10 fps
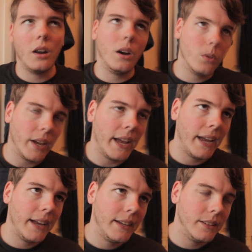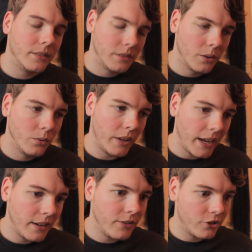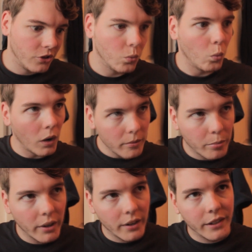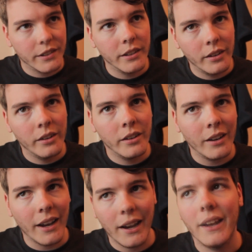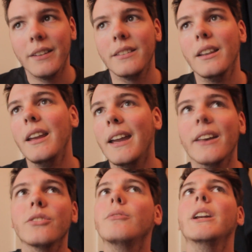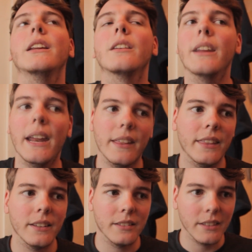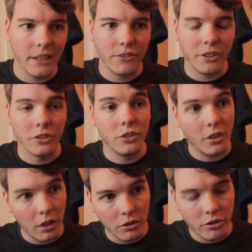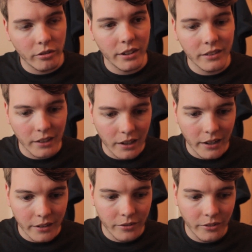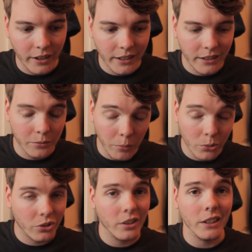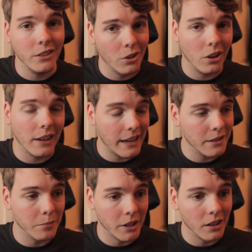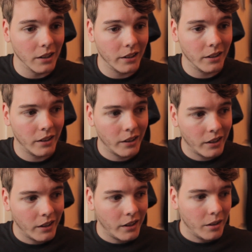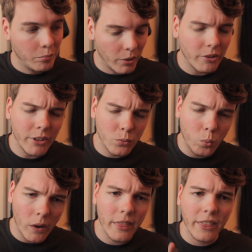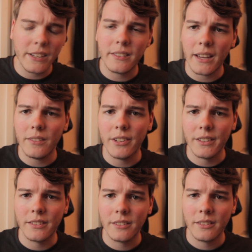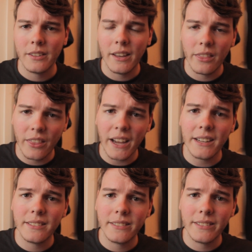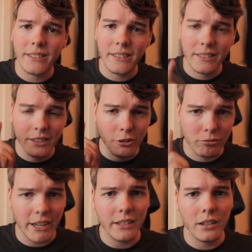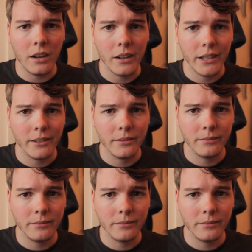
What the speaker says: Okay, so Dave is just one person, and he hasn't really done anything significant to culture in his life, and he's most certainly not a landmark. But there is one thing Dave is, and that is a great guy.